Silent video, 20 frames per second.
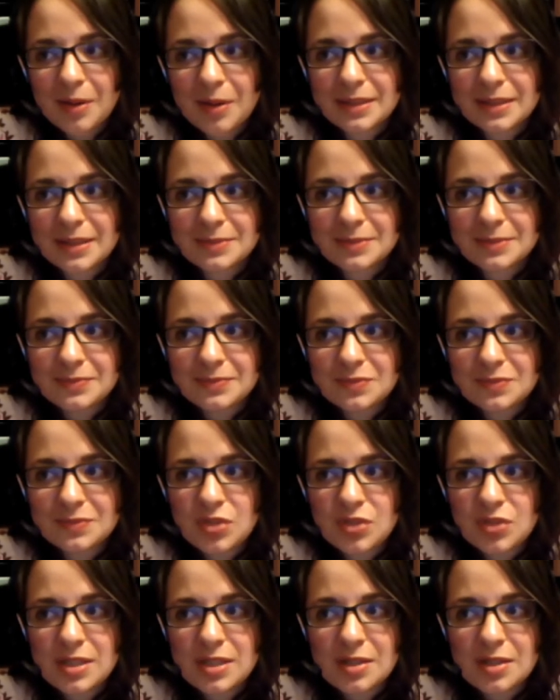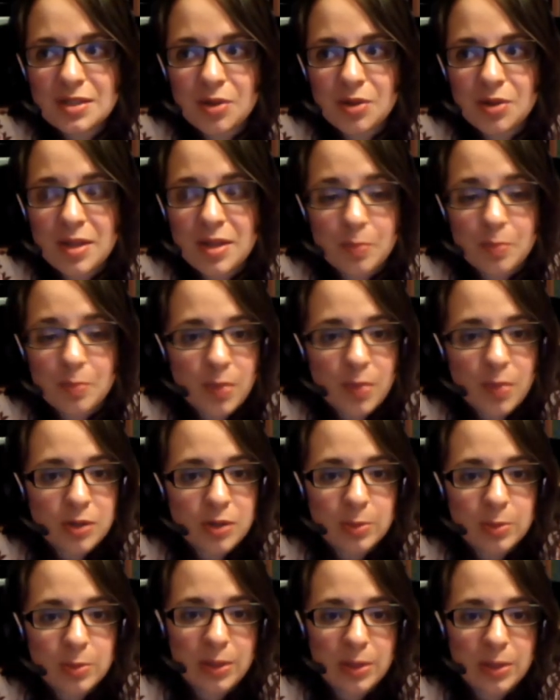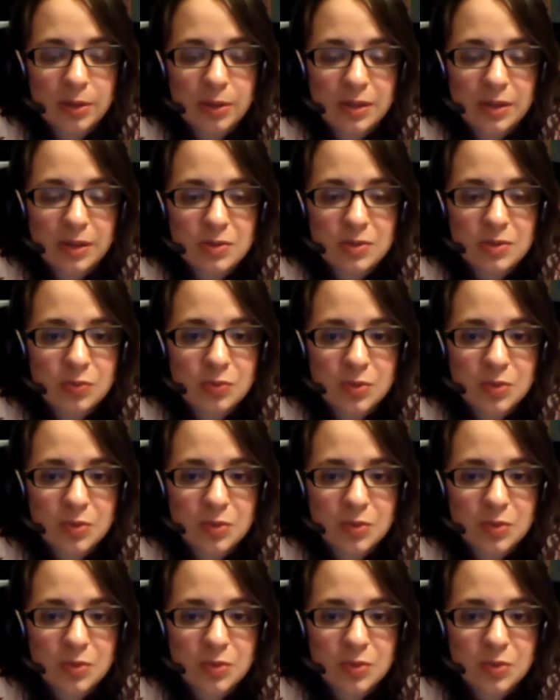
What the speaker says: And Butterbeer